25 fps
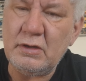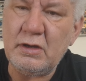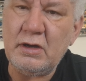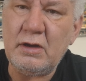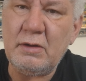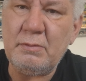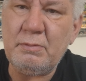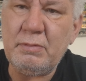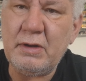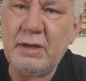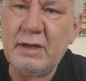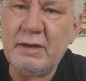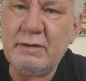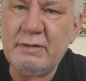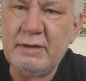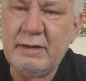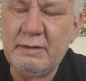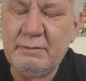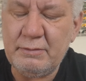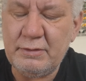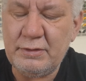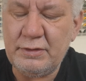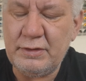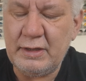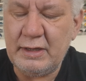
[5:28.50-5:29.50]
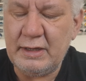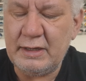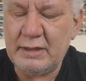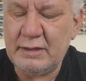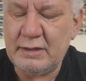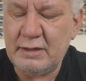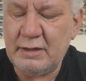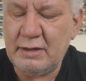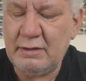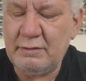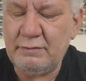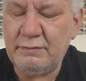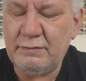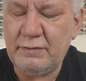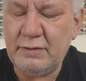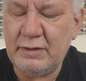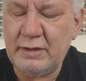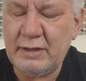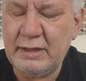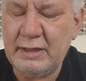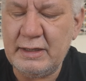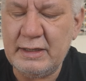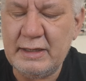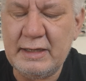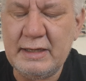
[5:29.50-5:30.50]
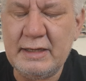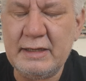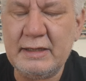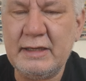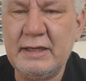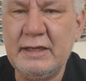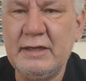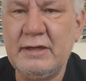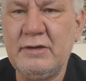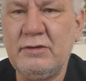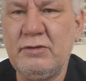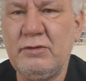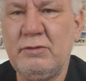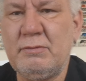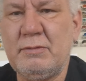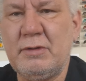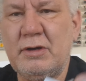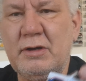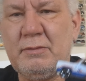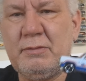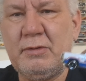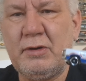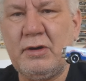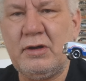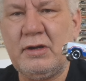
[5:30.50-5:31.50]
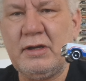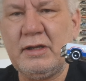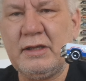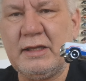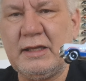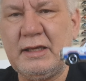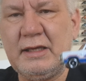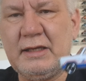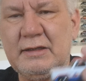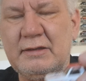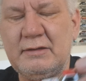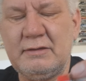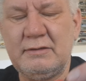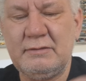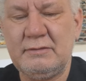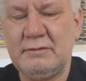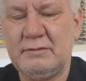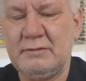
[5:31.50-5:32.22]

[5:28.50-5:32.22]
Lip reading: I'll play around with that and hopefully get it all mobile again.